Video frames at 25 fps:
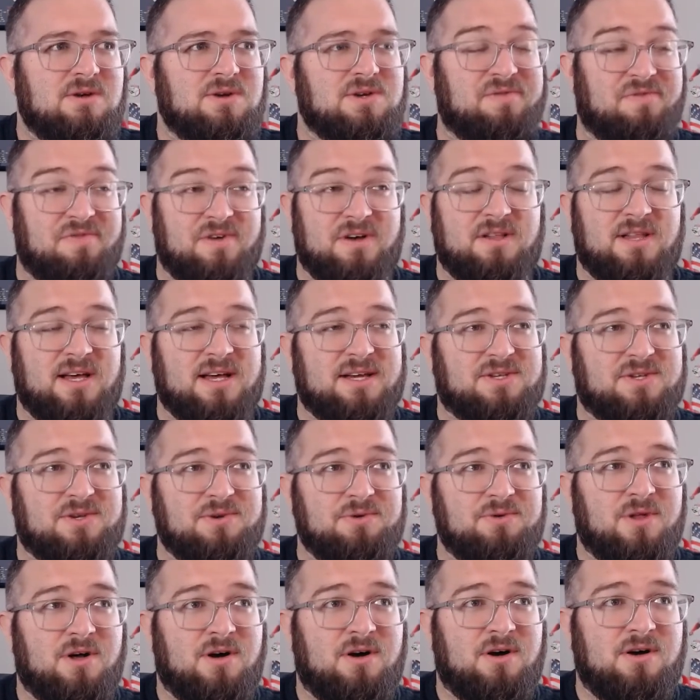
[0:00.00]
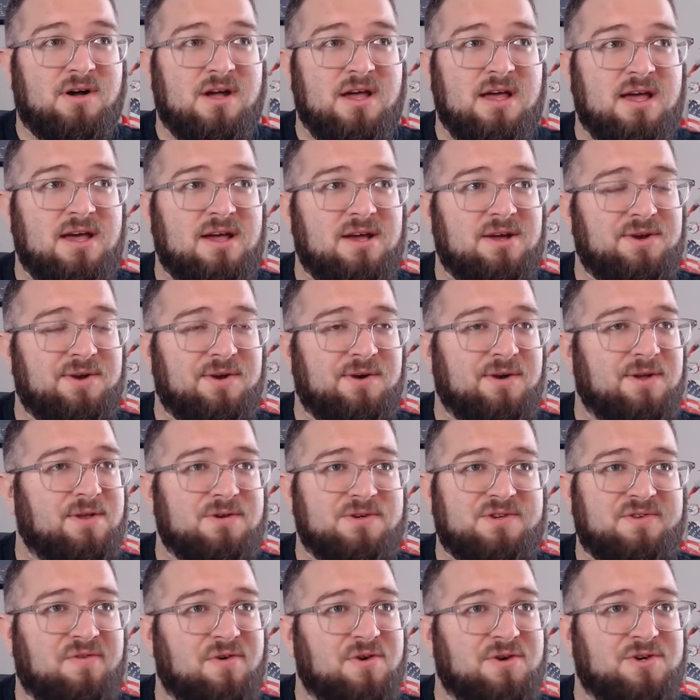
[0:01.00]
which felt like too long during
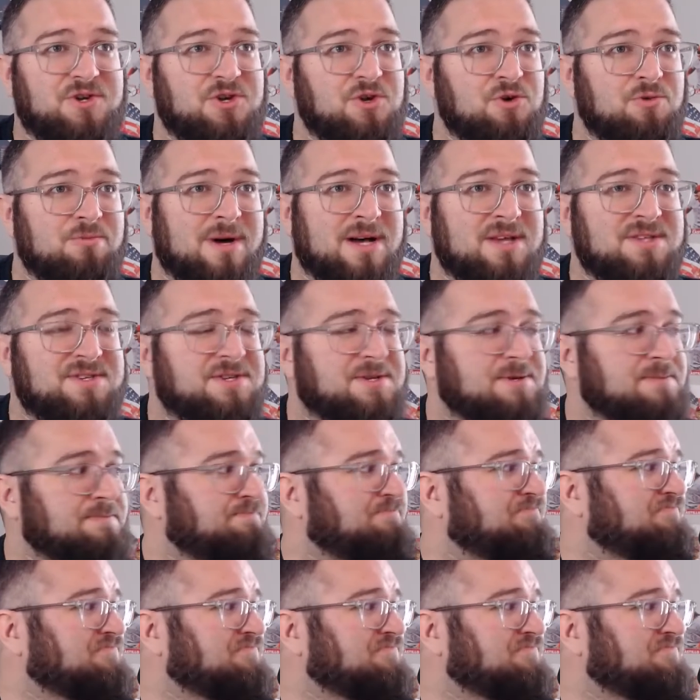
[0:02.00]
those first 2 months.